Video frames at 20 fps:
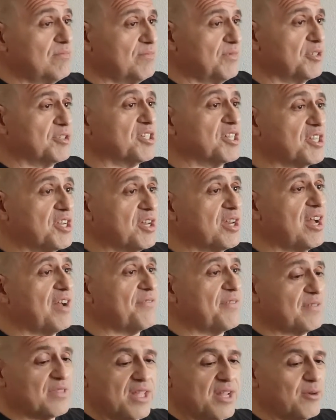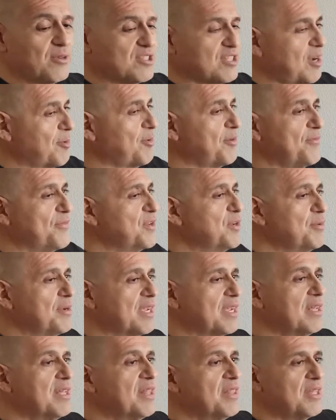there's a cutoff. They don't start
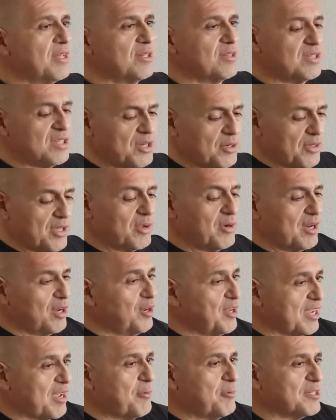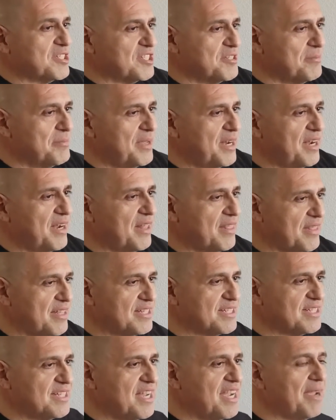reviewing. They only look at what's submitted at
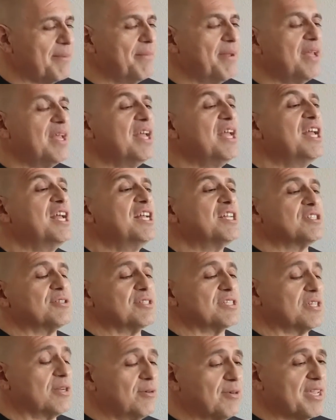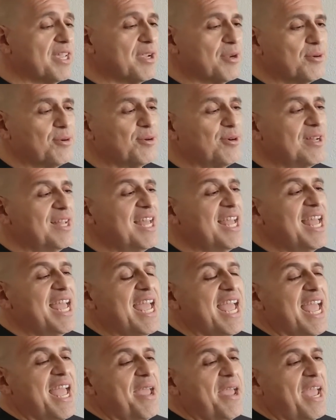this time." So I said, "Okay, cool."
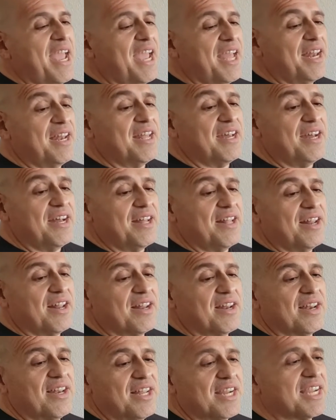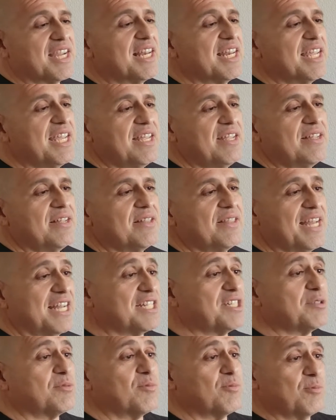And luckily,
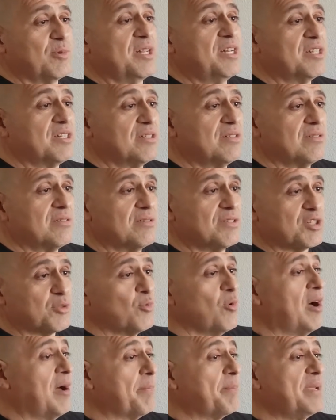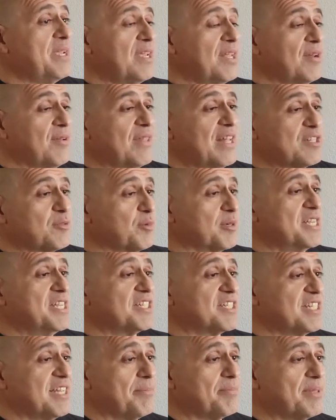that's when Swampy, that's where he
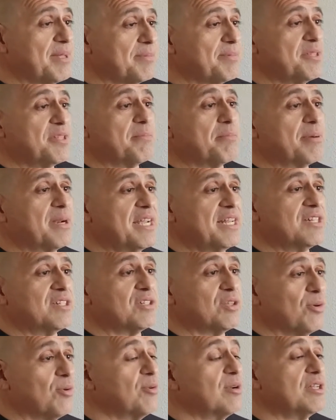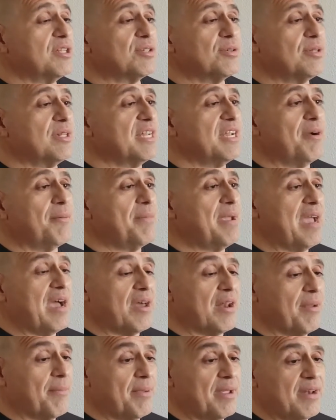stepped up to the plate and totally helped me
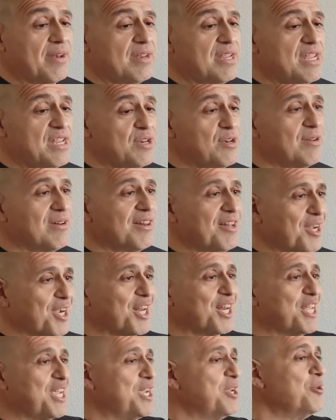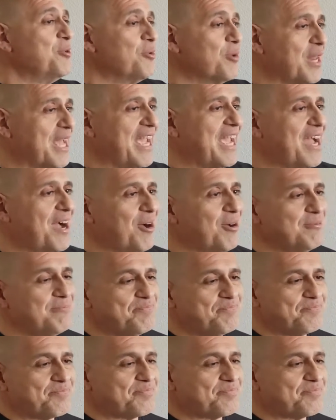out. I mean, luckily he knew layout.